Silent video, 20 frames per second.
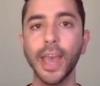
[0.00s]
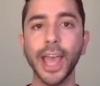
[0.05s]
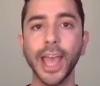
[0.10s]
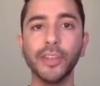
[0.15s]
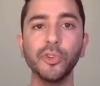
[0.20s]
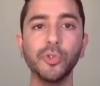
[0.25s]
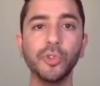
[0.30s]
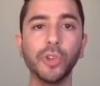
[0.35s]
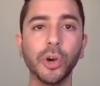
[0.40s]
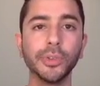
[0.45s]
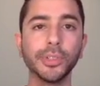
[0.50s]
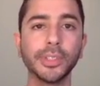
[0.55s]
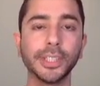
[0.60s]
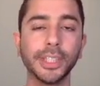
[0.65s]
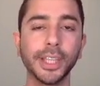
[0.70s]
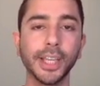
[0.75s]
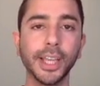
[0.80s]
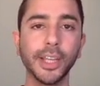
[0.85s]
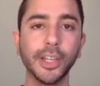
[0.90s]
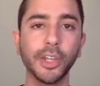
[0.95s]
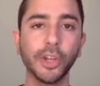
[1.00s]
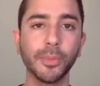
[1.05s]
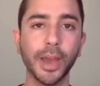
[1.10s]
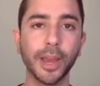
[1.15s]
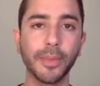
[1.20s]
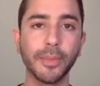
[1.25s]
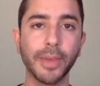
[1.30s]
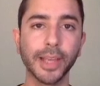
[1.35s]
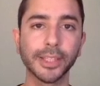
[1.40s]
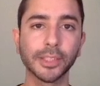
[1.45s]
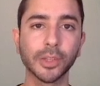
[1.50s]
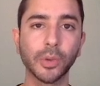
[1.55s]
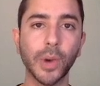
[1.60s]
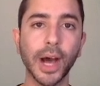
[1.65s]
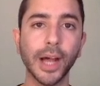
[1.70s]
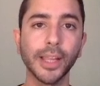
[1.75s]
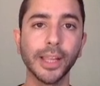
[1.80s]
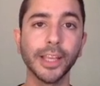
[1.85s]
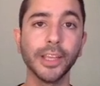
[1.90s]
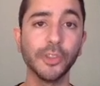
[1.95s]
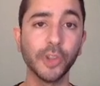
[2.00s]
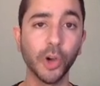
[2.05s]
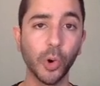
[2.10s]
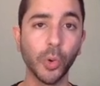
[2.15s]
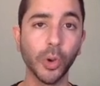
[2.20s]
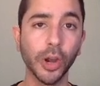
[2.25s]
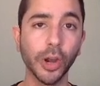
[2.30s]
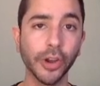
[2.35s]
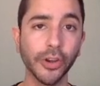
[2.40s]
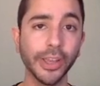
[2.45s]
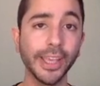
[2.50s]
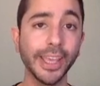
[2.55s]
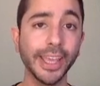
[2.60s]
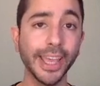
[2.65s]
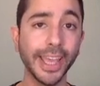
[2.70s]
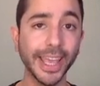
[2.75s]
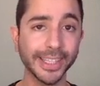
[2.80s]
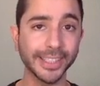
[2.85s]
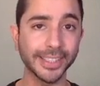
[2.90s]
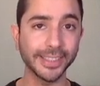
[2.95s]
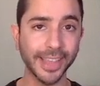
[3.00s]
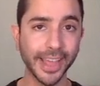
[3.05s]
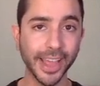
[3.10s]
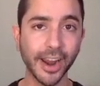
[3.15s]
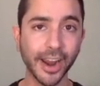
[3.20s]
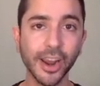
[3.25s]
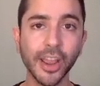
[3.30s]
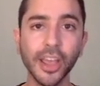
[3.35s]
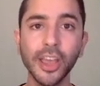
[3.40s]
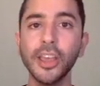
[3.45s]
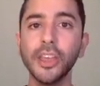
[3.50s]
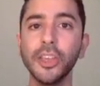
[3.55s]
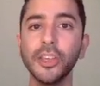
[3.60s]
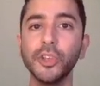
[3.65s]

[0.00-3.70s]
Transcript: and you don't see it in your MetaMask wallet, don't worry, it's there.